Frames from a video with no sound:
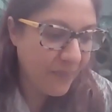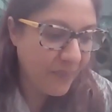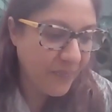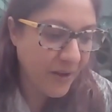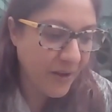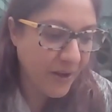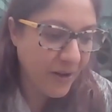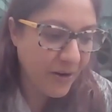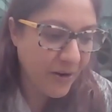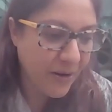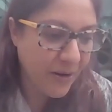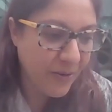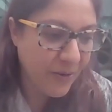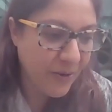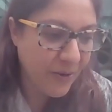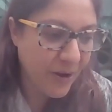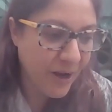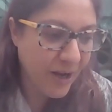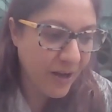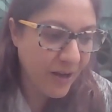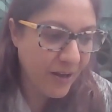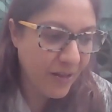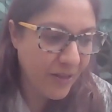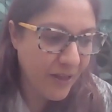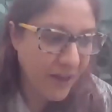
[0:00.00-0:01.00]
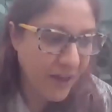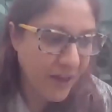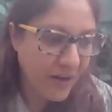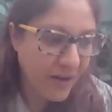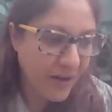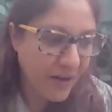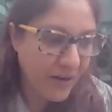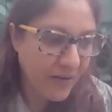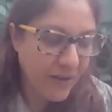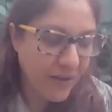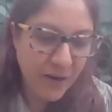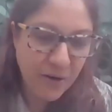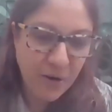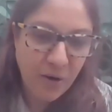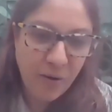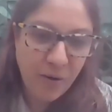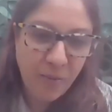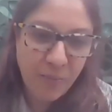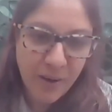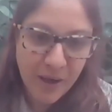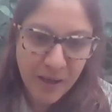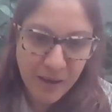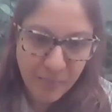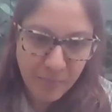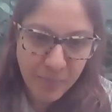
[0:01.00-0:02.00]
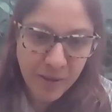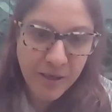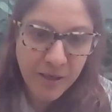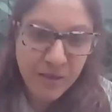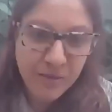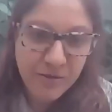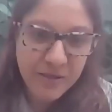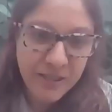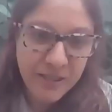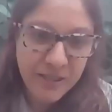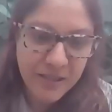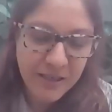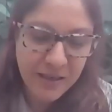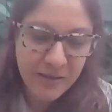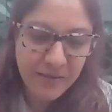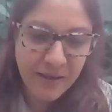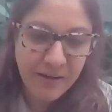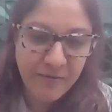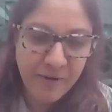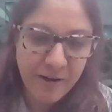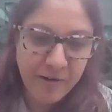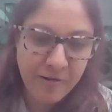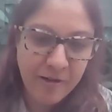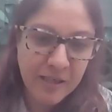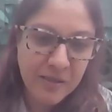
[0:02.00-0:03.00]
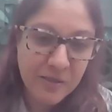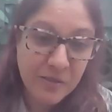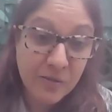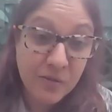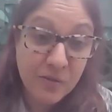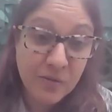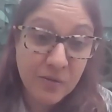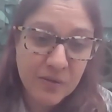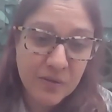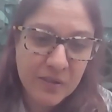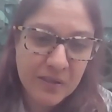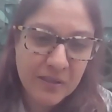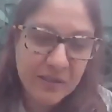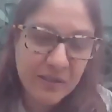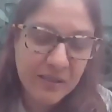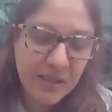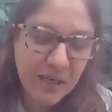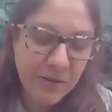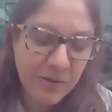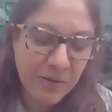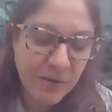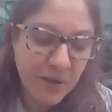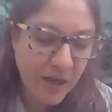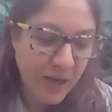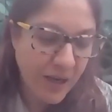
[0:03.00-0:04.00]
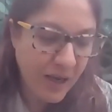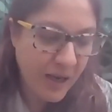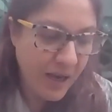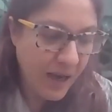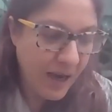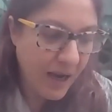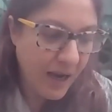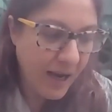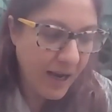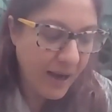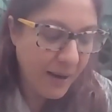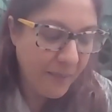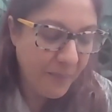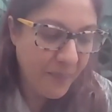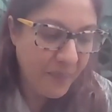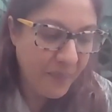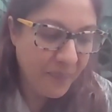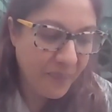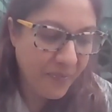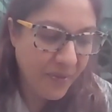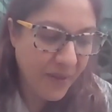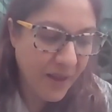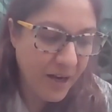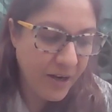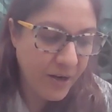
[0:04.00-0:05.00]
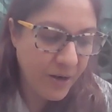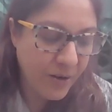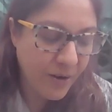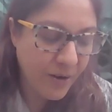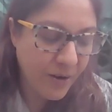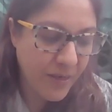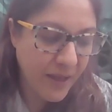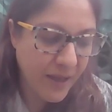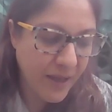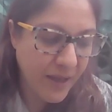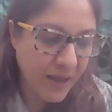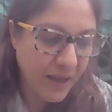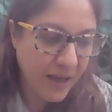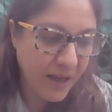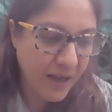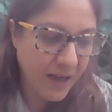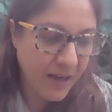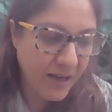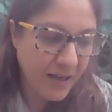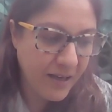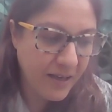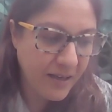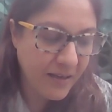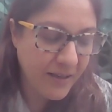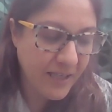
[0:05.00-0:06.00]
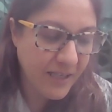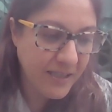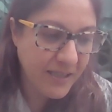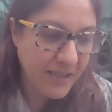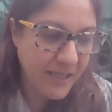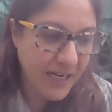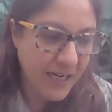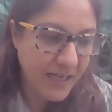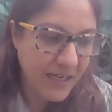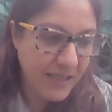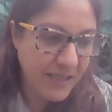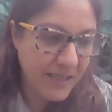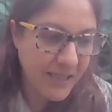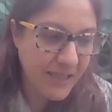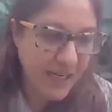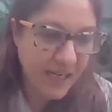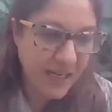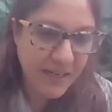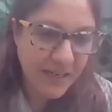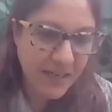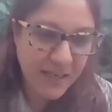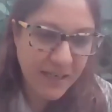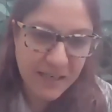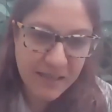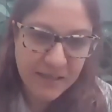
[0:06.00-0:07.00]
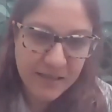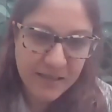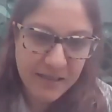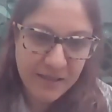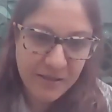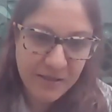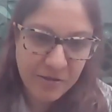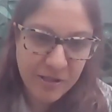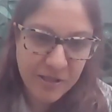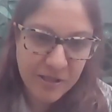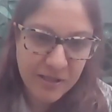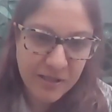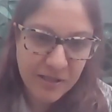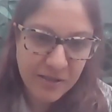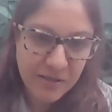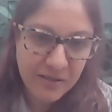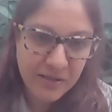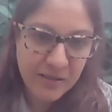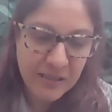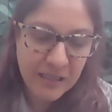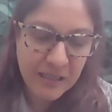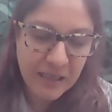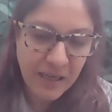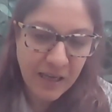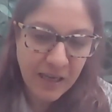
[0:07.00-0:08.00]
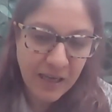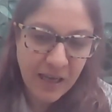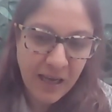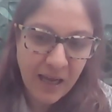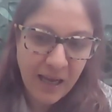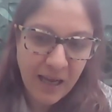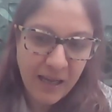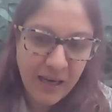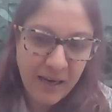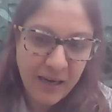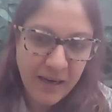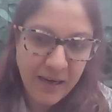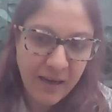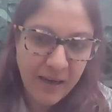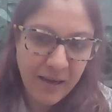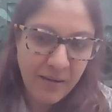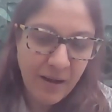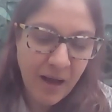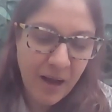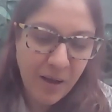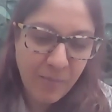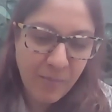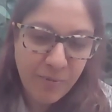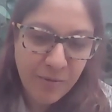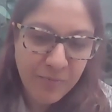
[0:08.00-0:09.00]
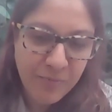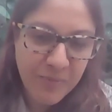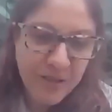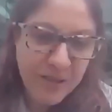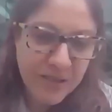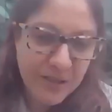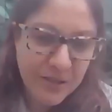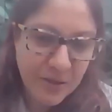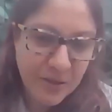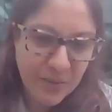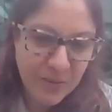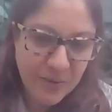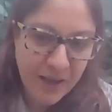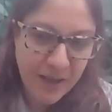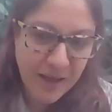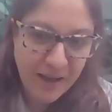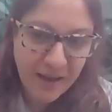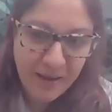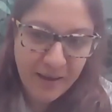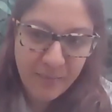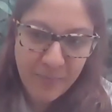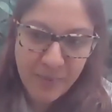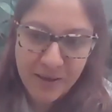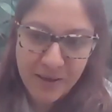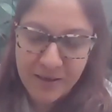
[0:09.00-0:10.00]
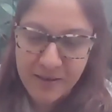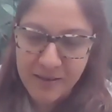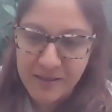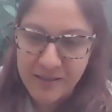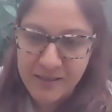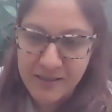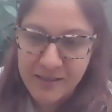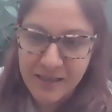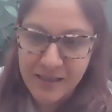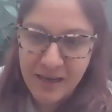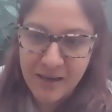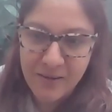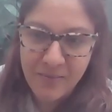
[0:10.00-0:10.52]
they're not being polluted at their very source. So, I think this next 10 years is critical. And I'll probably stop there, because